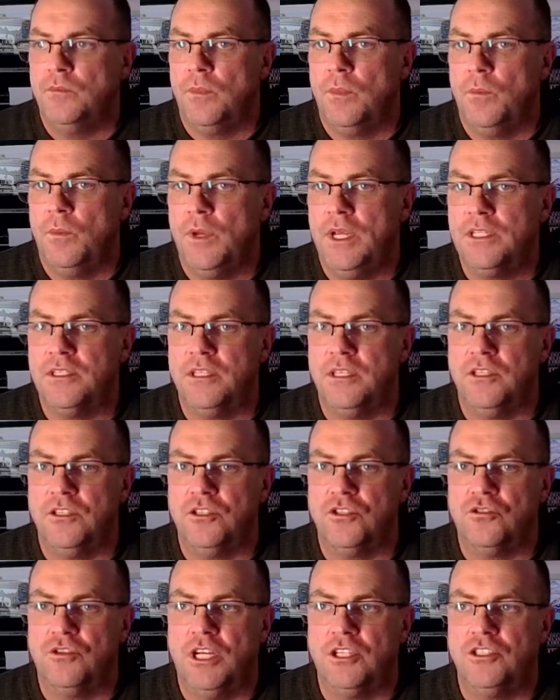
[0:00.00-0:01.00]
Basically, a
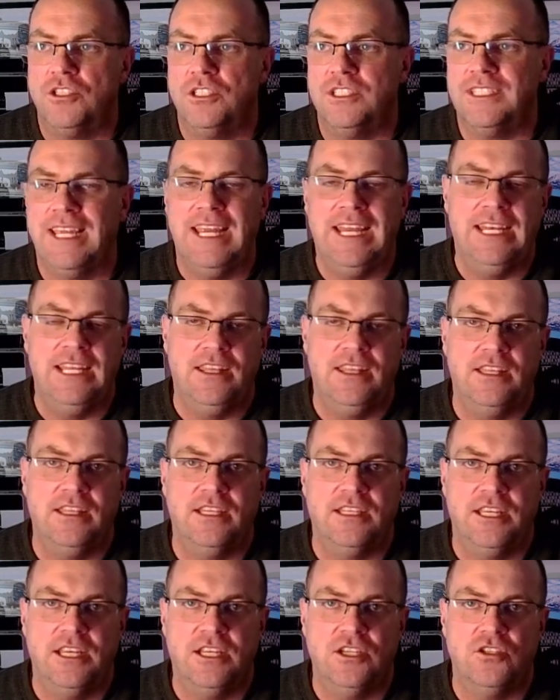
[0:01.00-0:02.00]
distraction is anything that
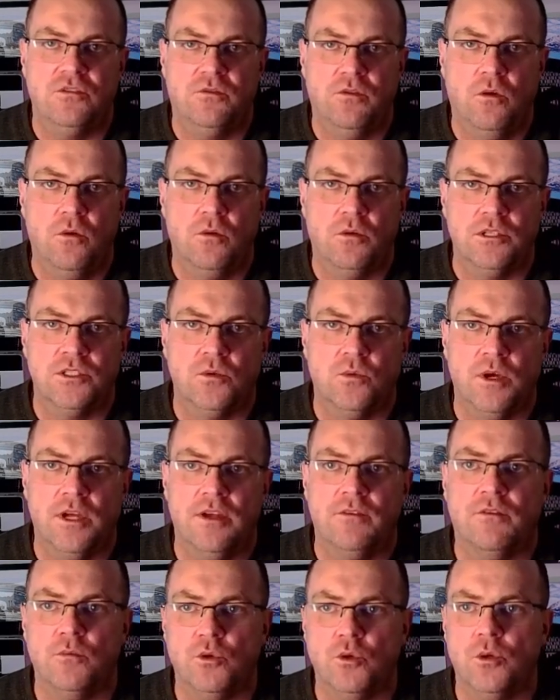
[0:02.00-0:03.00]
takes your focus away
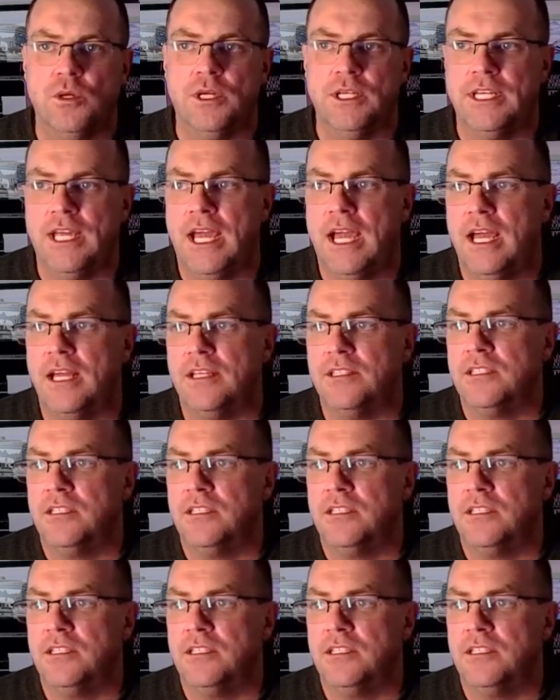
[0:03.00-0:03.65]
from doing a task.